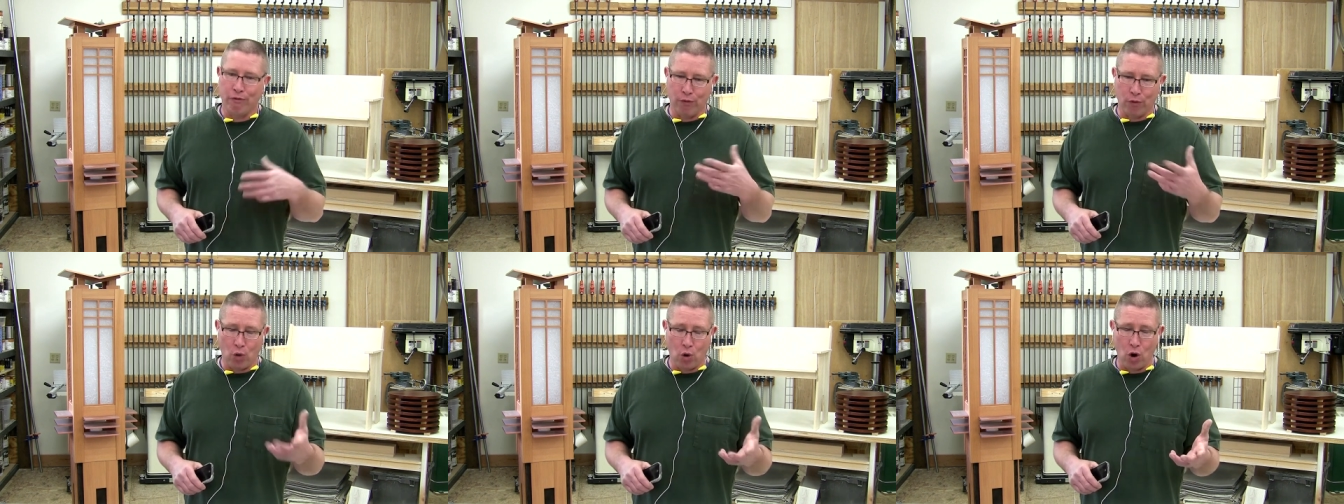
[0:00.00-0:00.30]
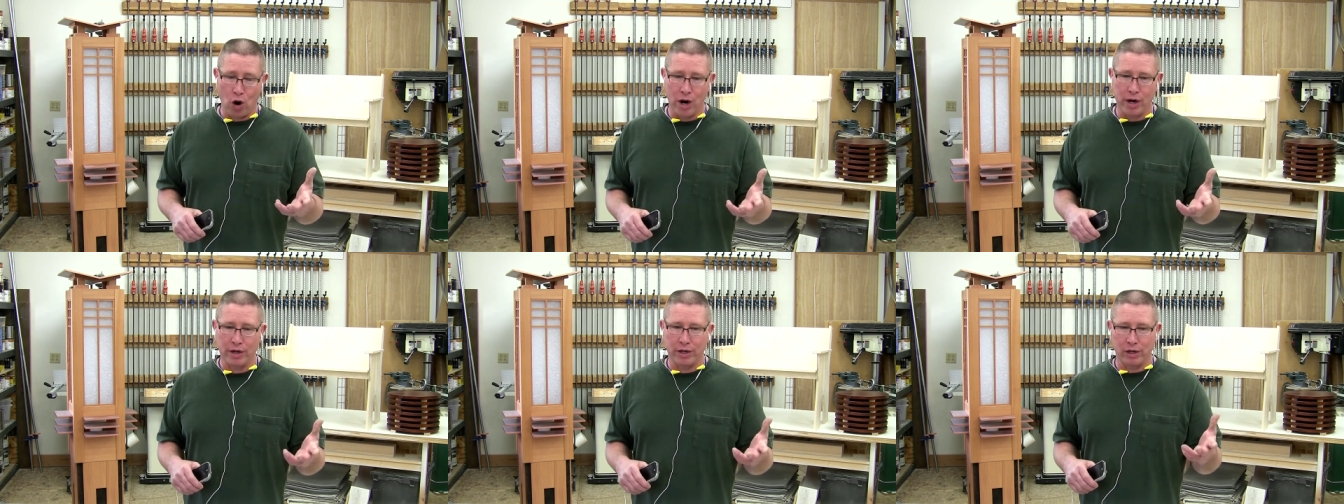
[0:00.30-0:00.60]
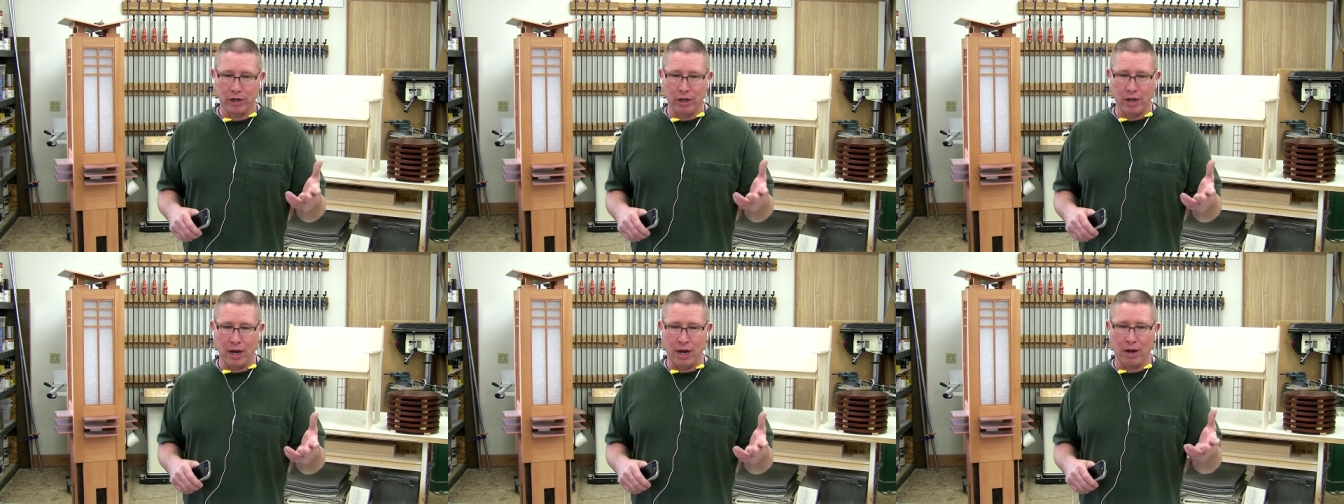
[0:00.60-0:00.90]

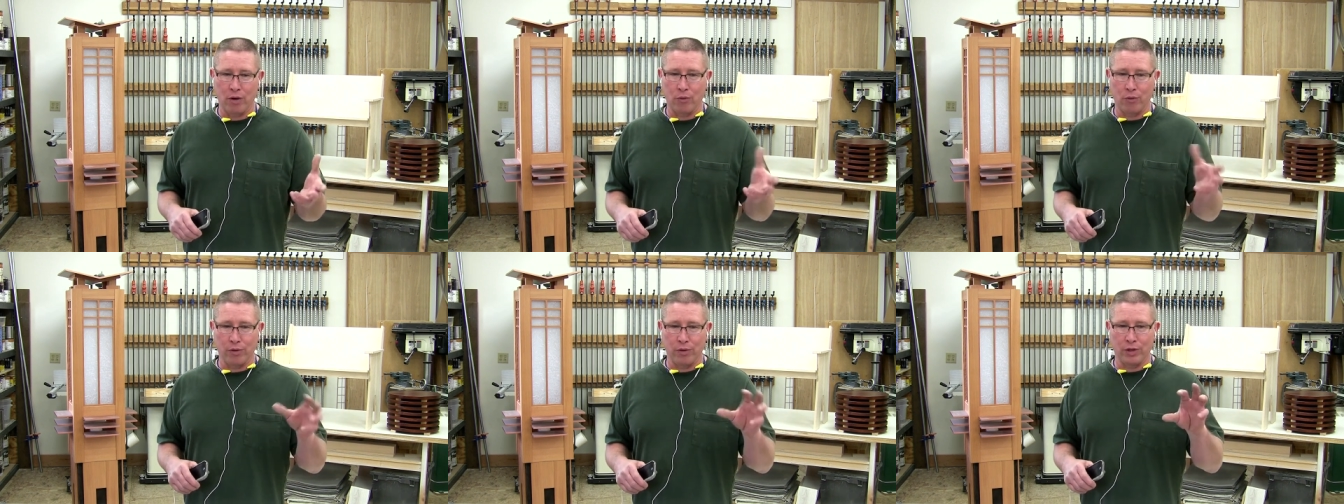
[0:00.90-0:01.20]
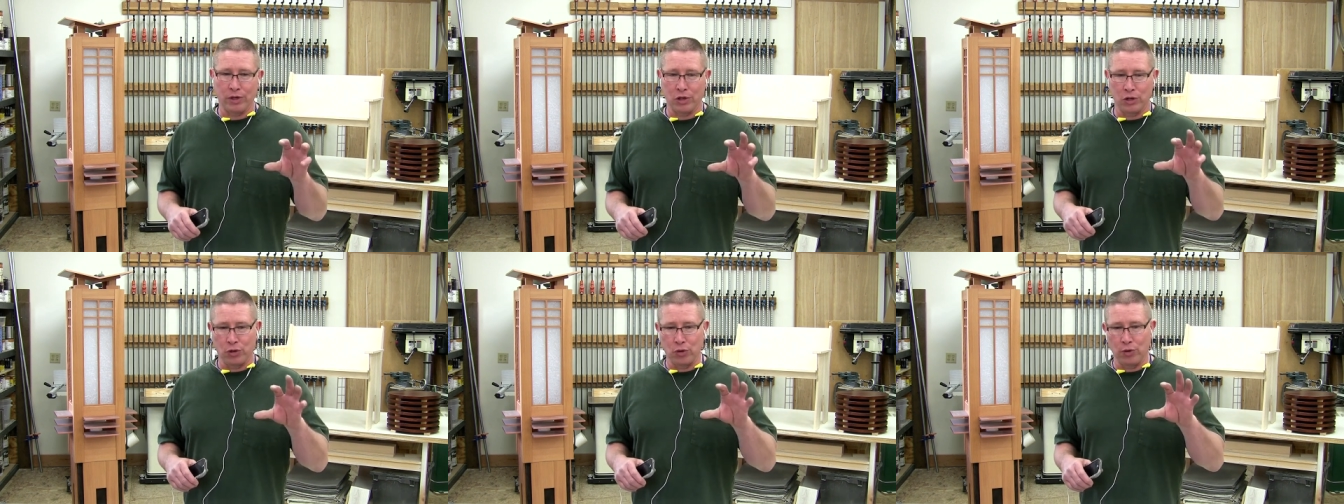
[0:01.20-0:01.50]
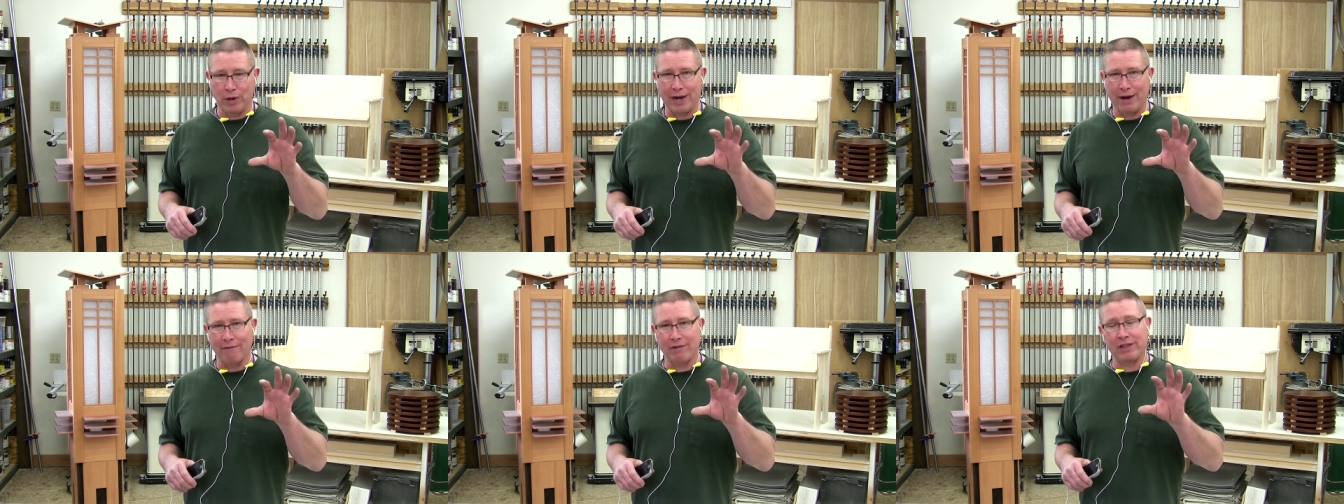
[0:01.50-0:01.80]
for uh,
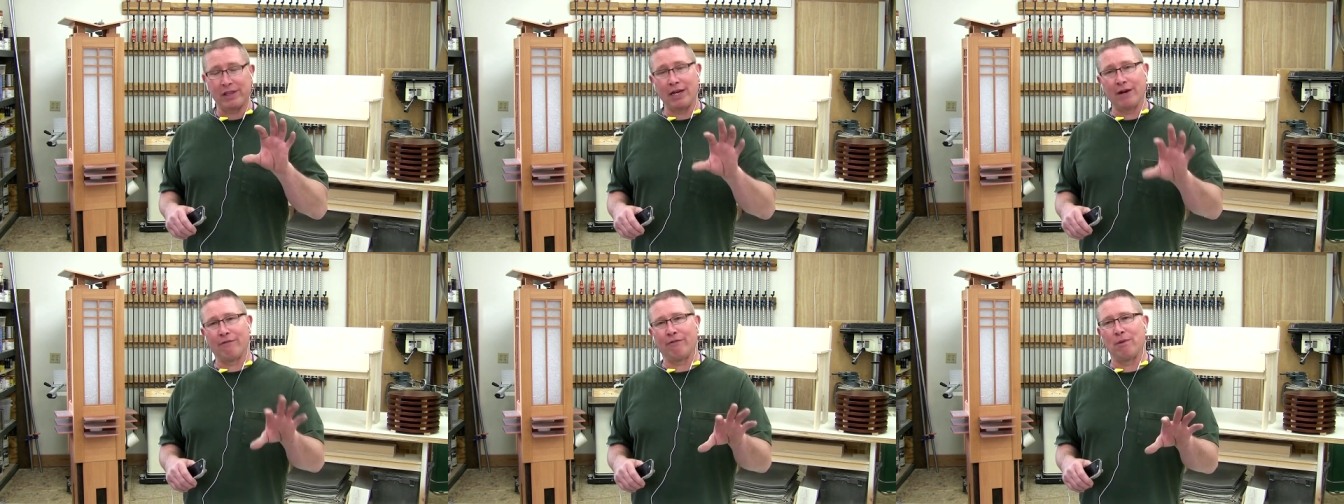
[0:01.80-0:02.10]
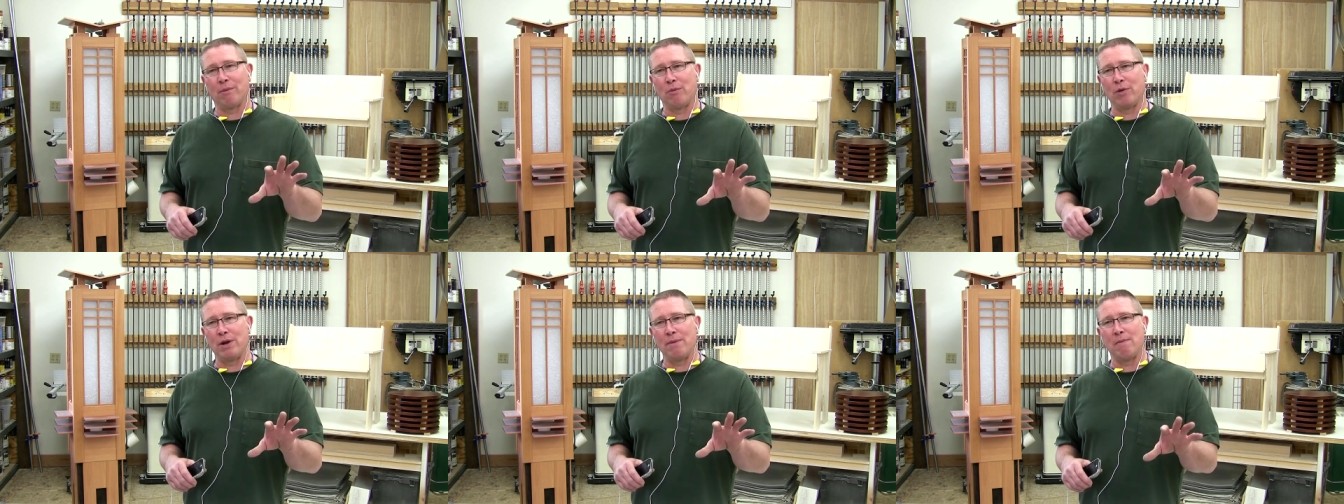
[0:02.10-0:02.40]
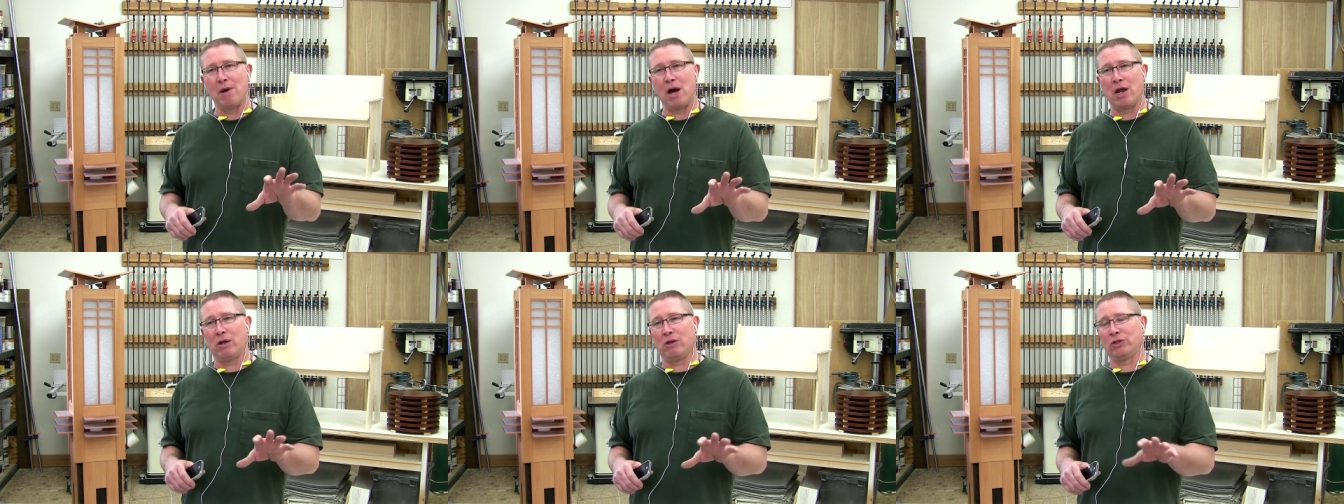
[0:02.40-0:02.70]
doing everything from
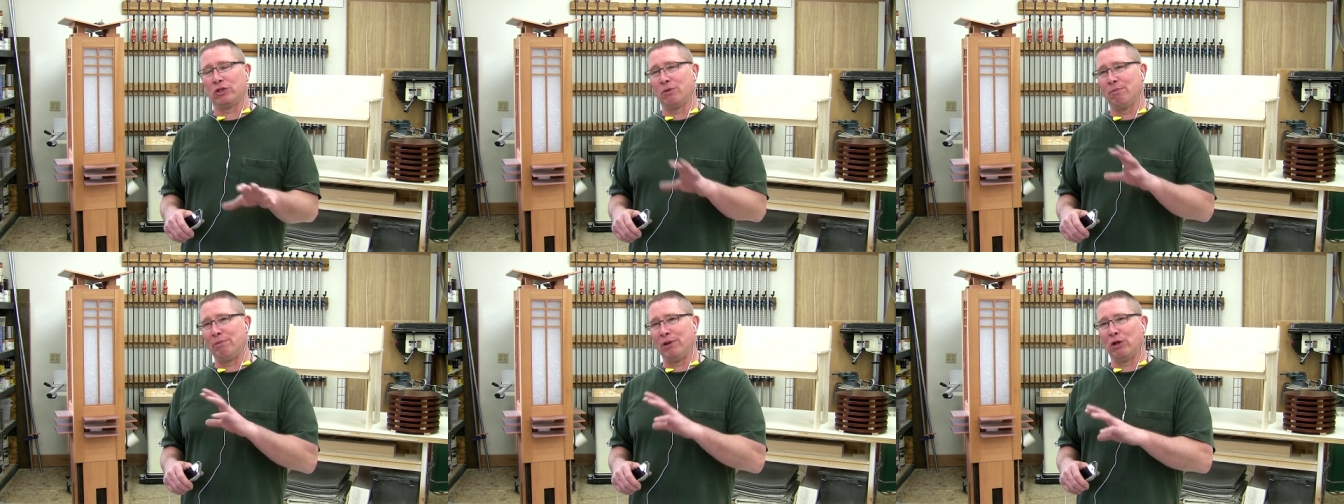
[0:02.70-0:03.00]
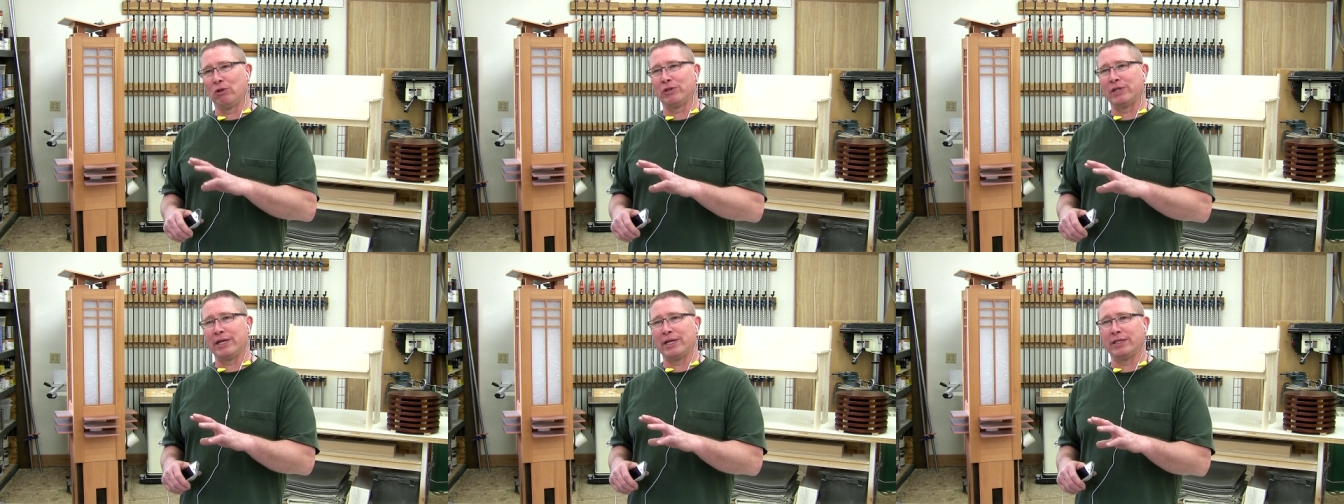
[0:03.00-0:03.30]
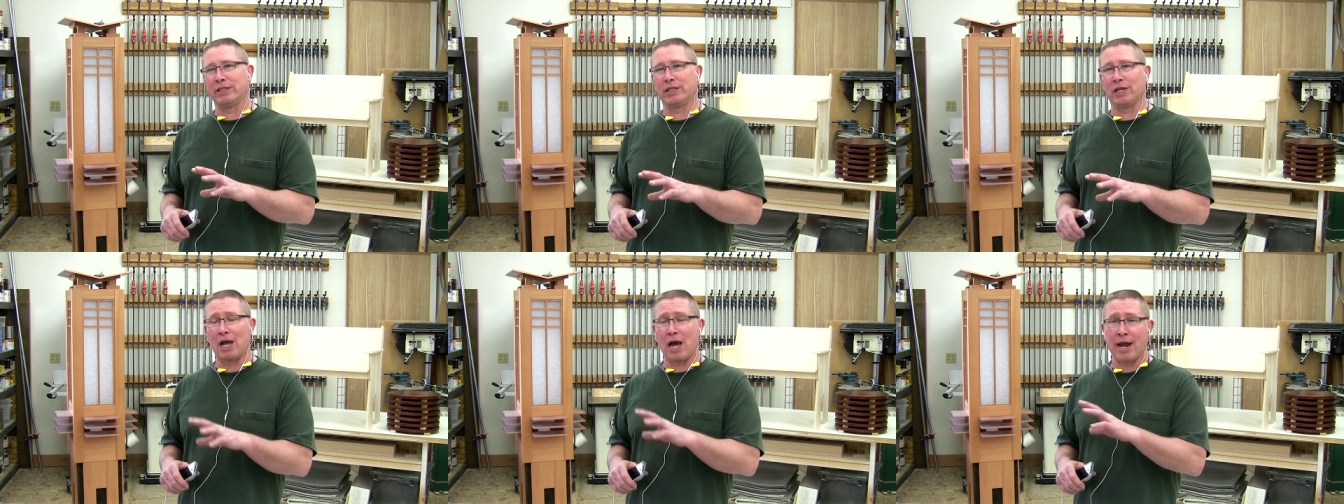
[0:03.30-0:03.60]
remodel to built-ins and